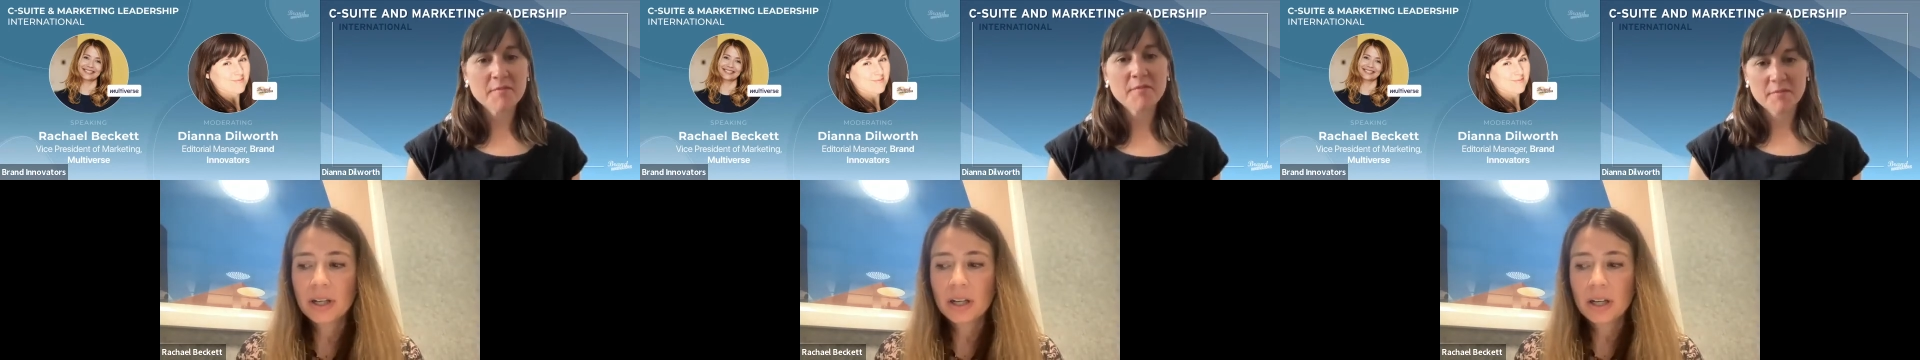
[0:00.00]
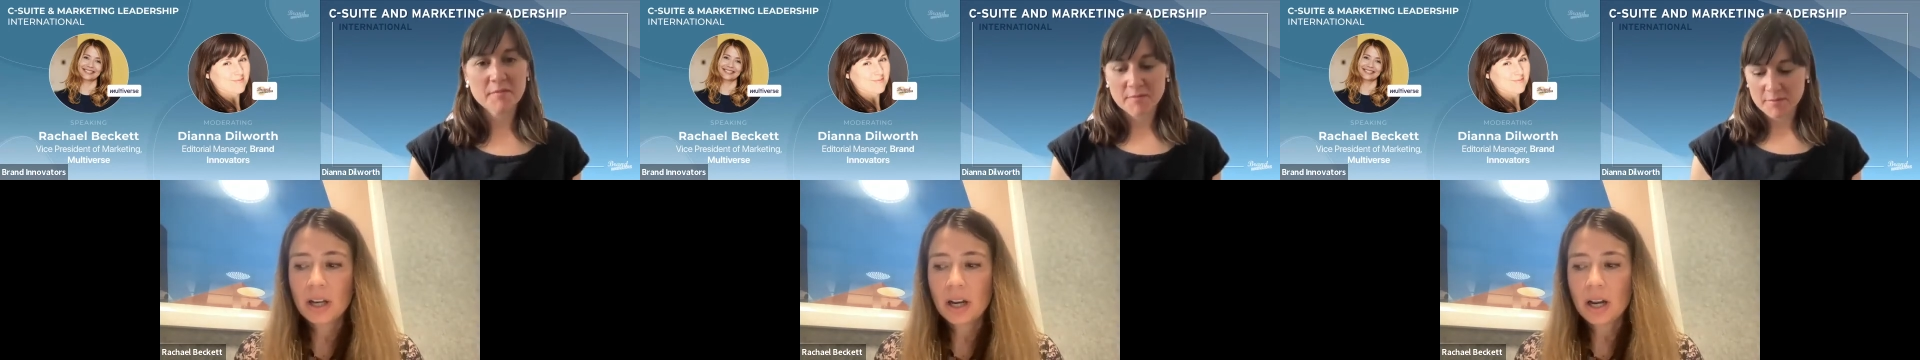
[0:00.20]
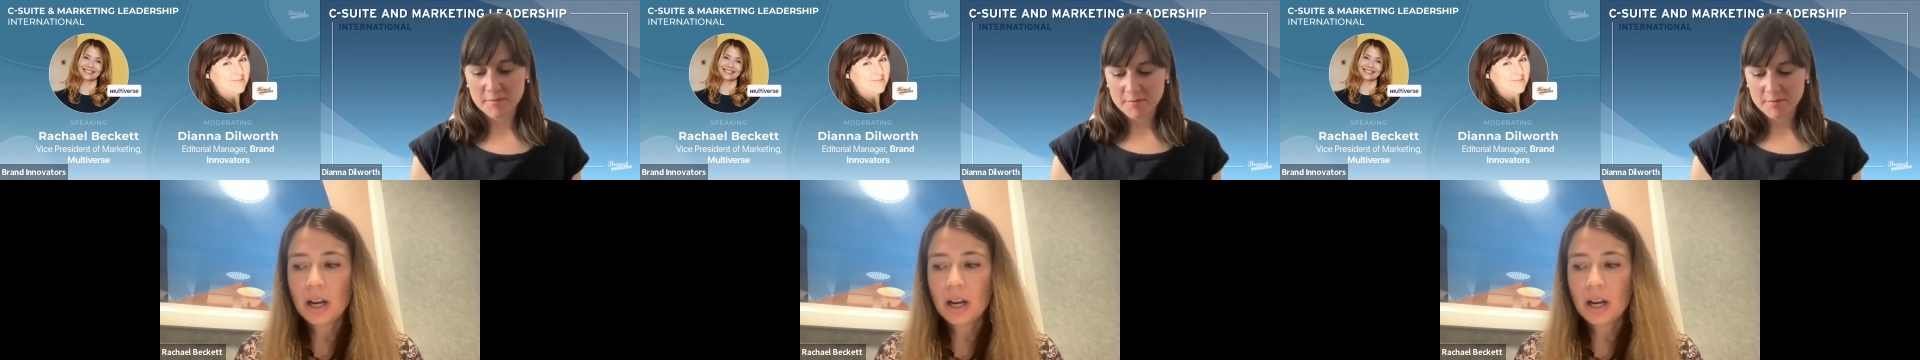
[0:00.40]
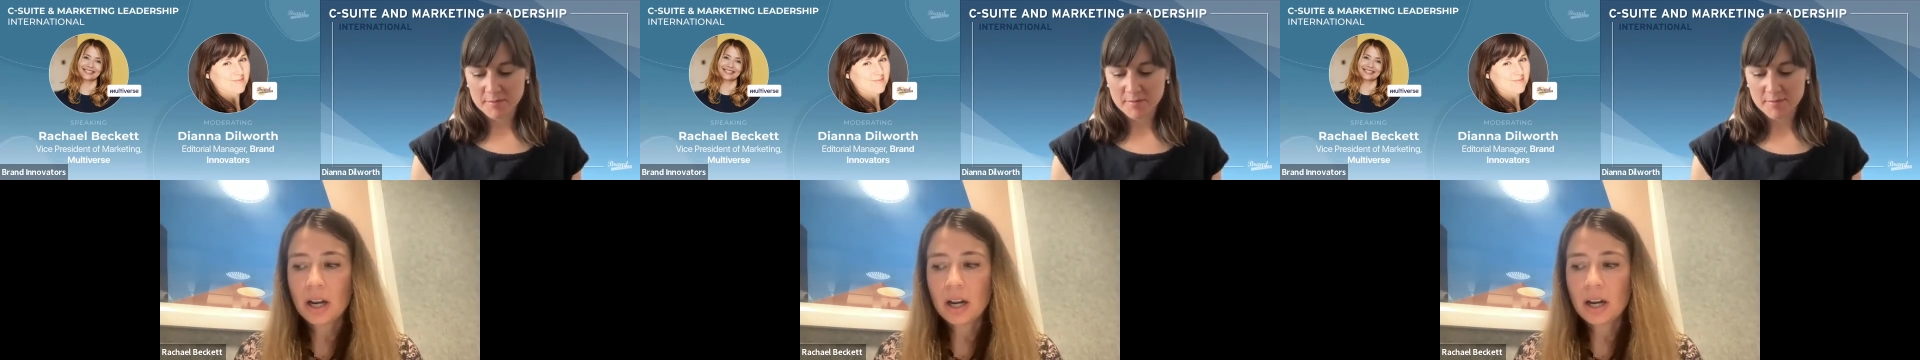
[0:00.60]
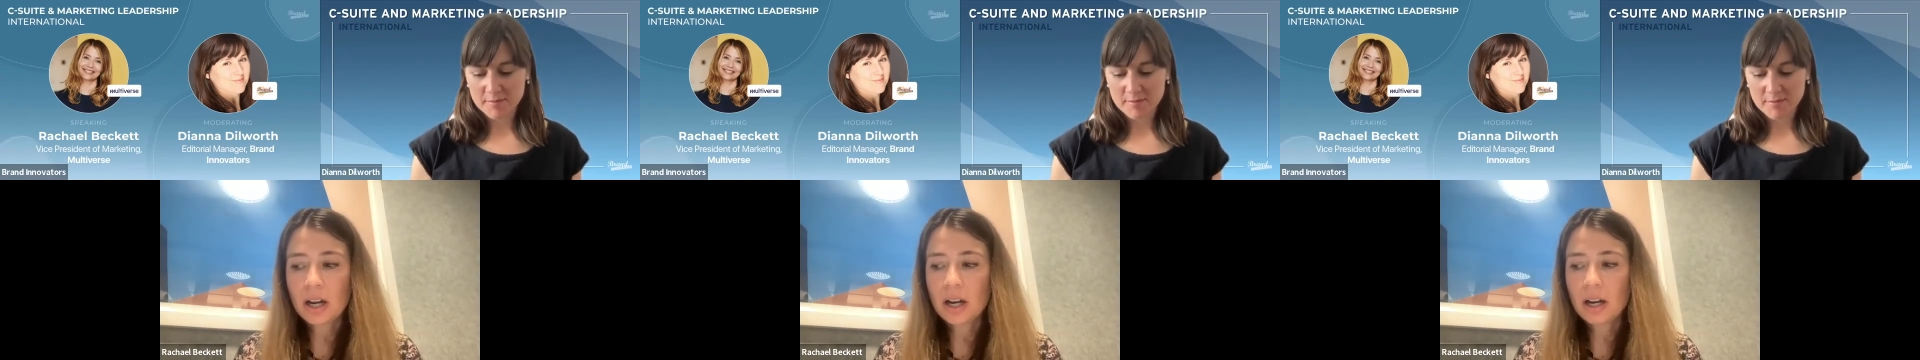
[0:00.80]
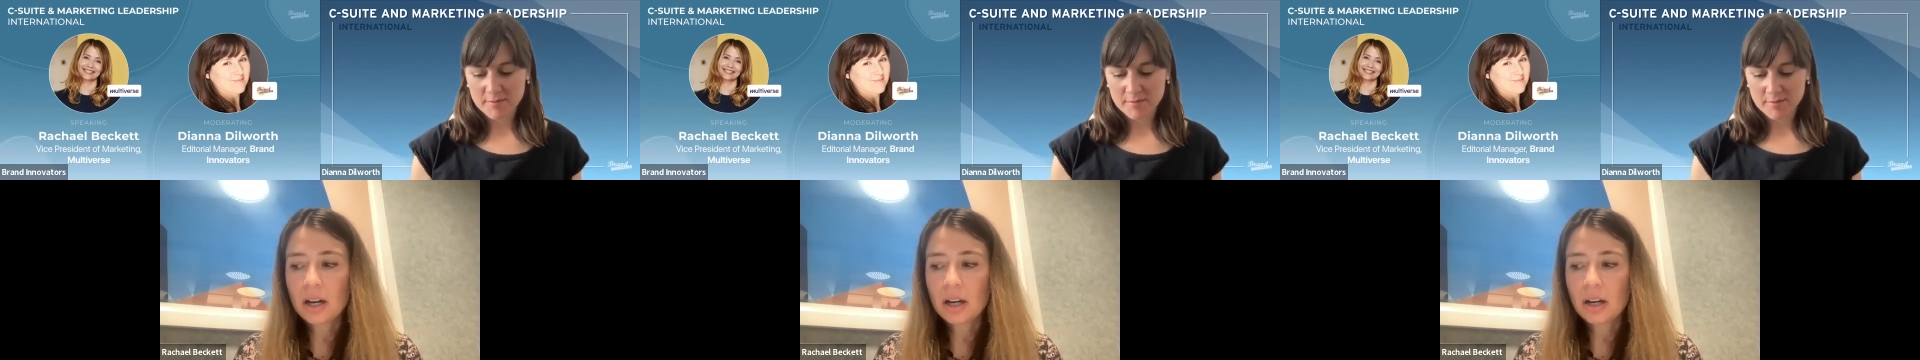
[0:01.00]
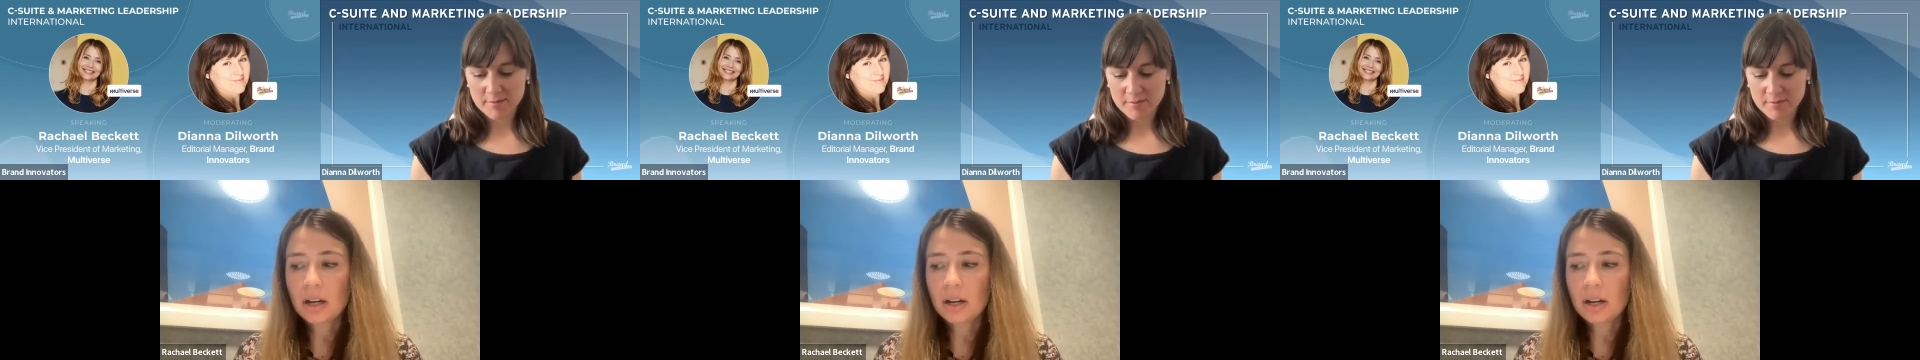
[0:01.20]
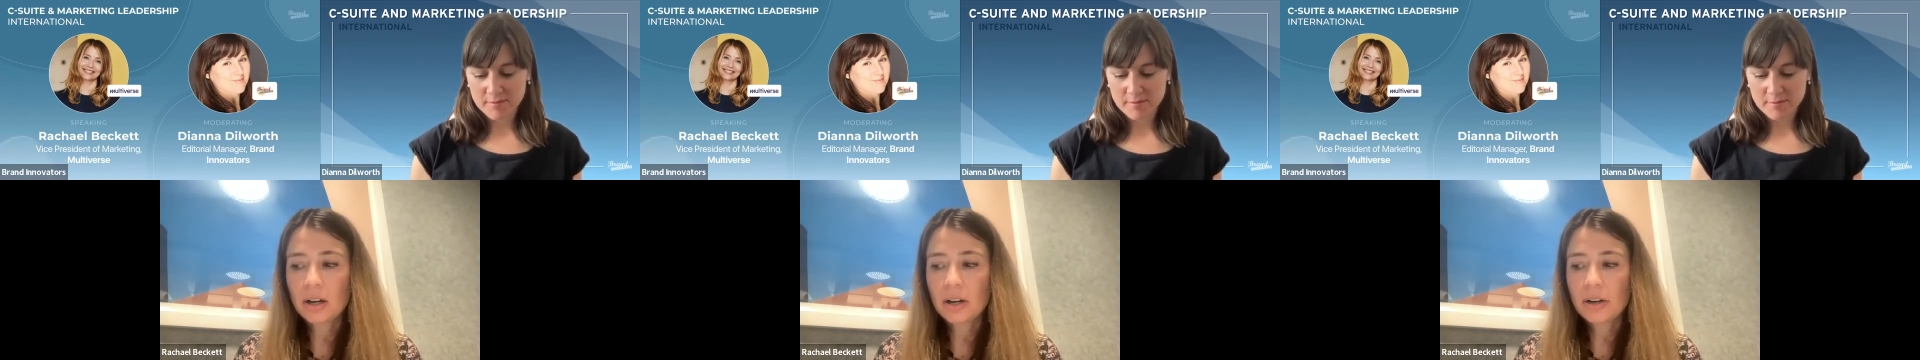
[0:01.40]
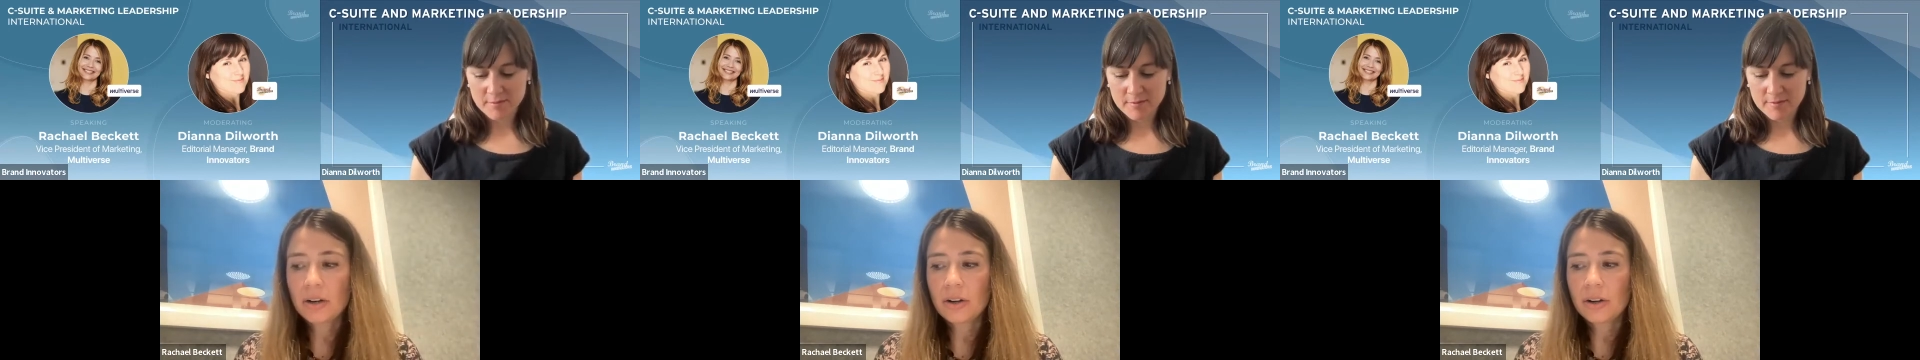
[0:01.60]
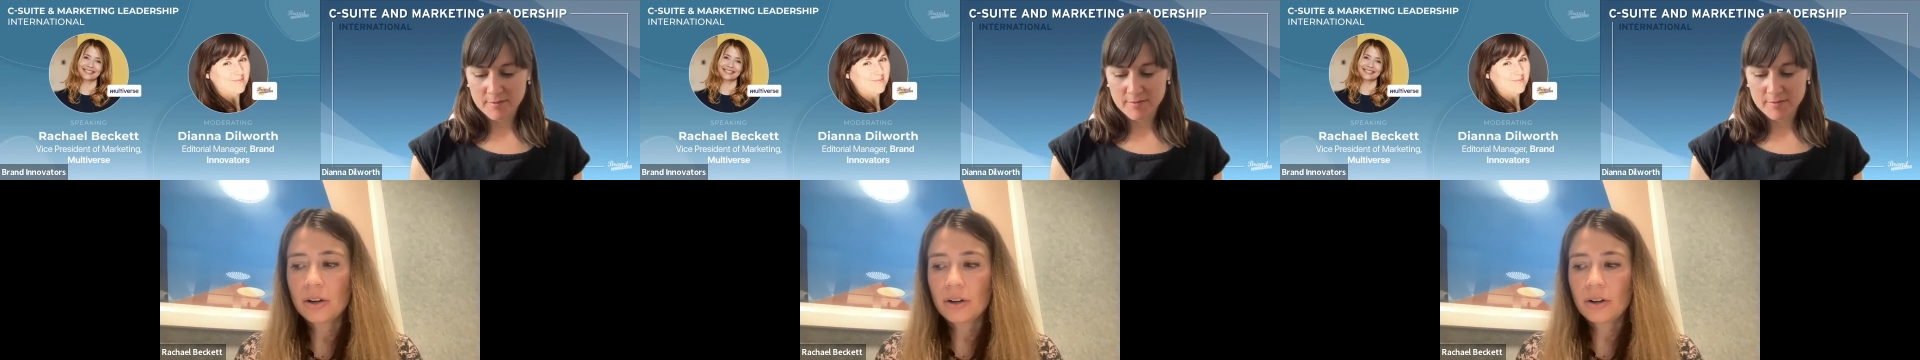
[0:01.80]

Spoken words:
No one is speaking in this clip.